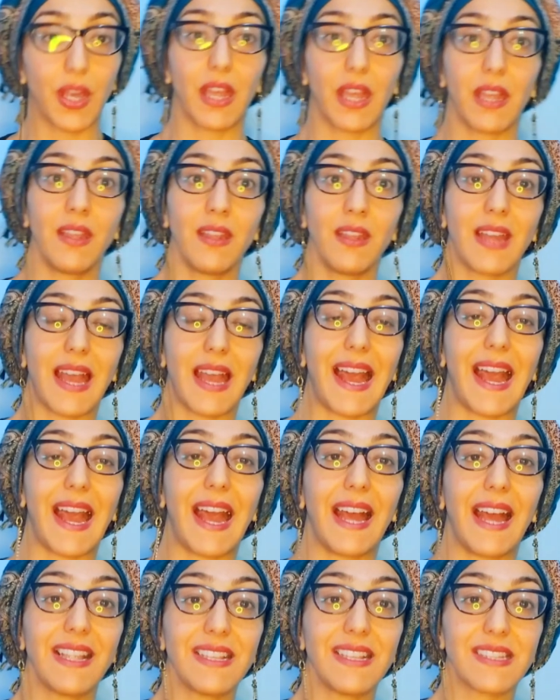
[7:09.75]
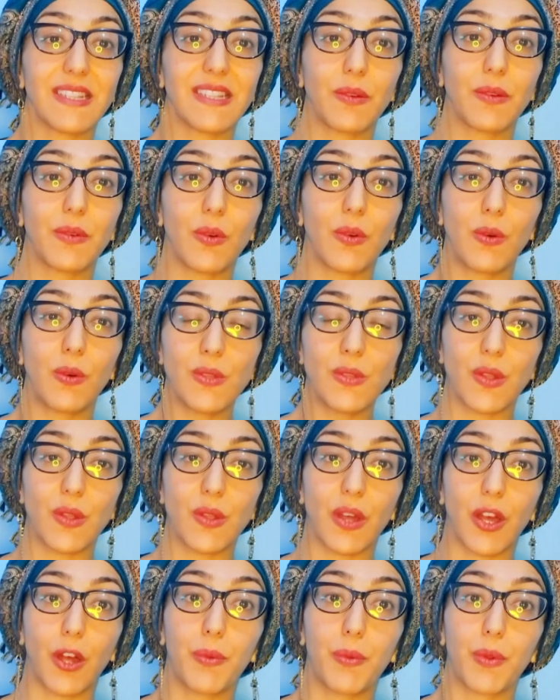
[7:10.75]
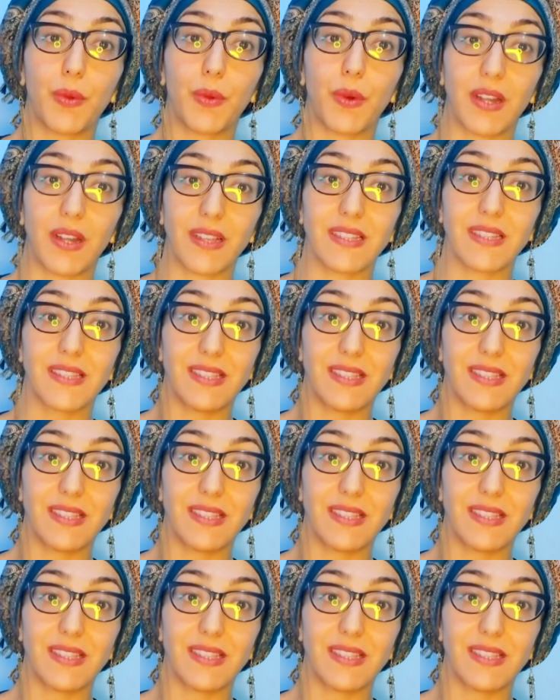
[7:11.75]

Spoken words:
Okay, and it will also help you